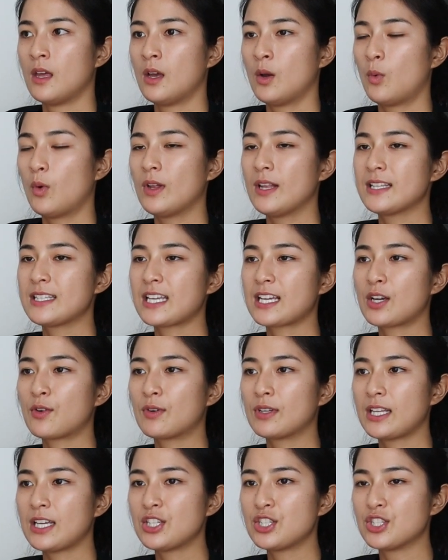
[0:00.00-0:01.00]
well, it's a
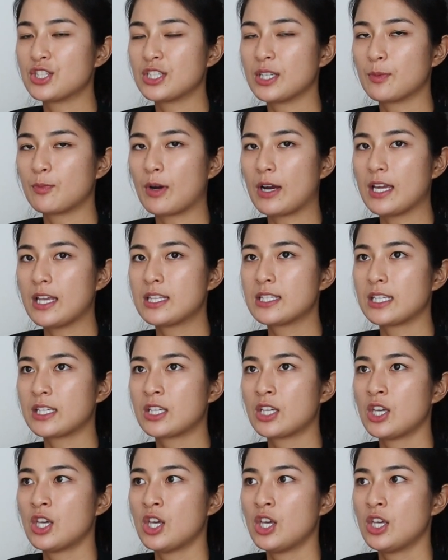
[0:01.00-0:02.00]
relationship, right? It's
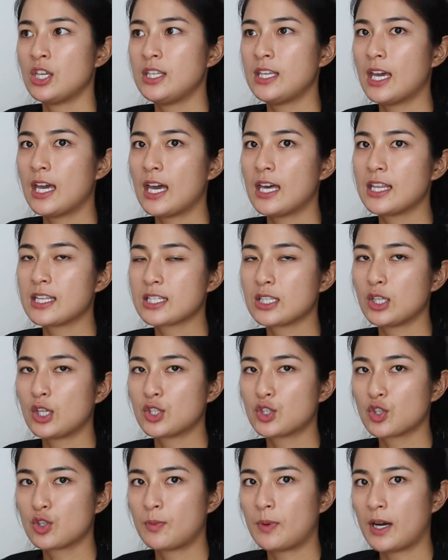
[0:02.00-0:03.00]
yeah, there's a
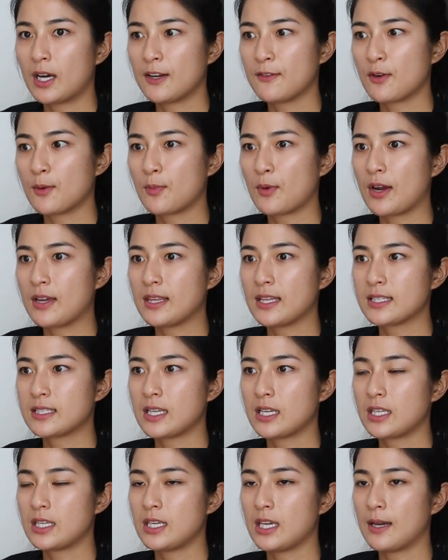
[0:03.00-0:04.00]
logical part of your brain that's
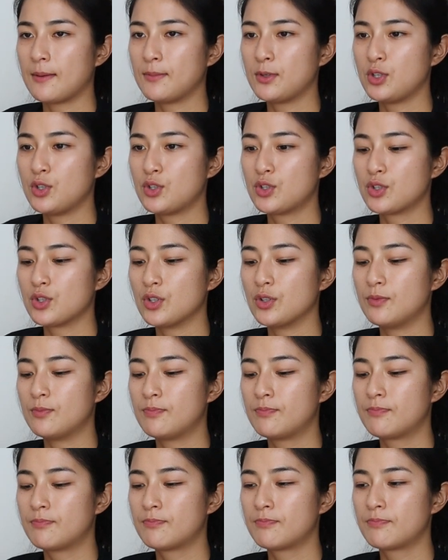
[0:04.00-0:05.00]
yep, you should,
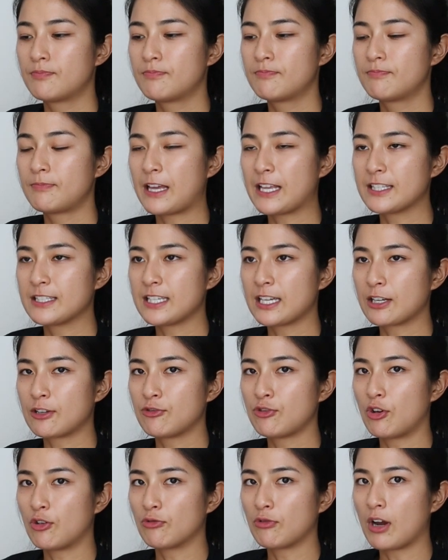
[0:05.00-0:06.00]
that's
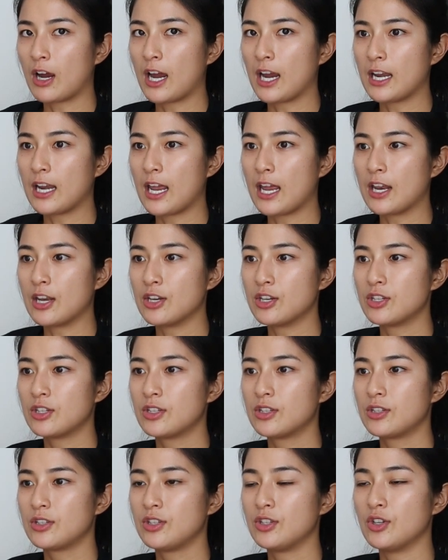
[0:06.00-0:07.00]
not right, and
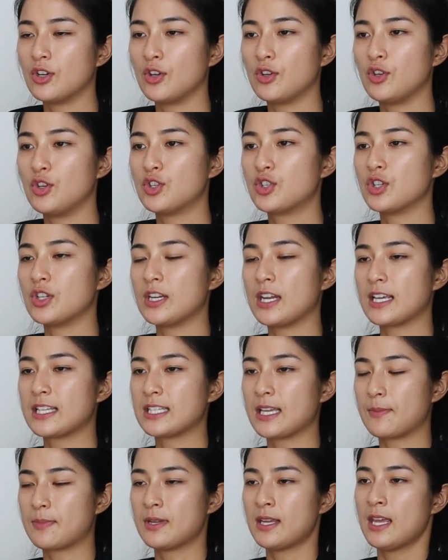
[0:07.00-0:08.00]
you shouldn't
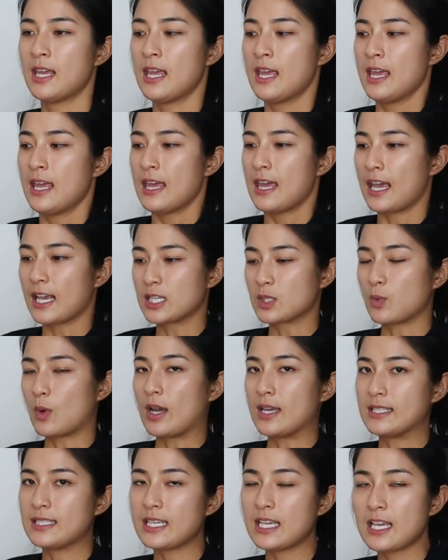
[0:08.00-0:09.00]
accept X,
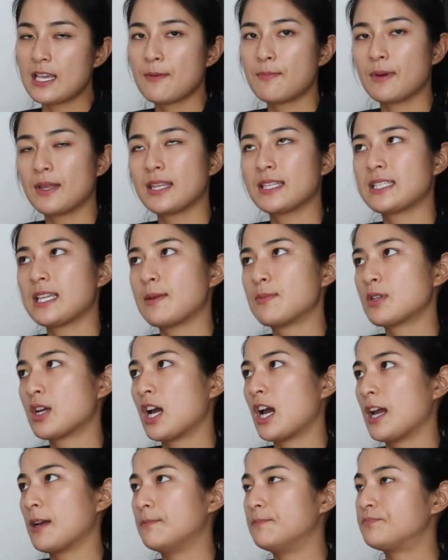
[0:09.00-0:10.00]
Y, Z. But at the same
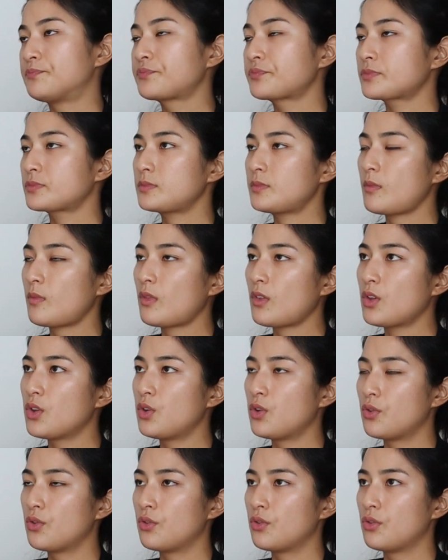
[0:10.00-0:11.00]
time,
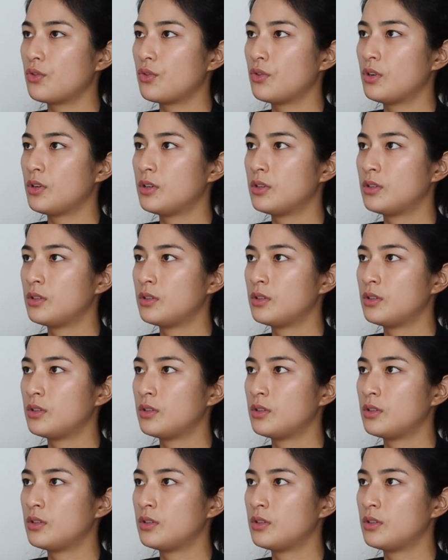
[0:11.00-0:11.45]
you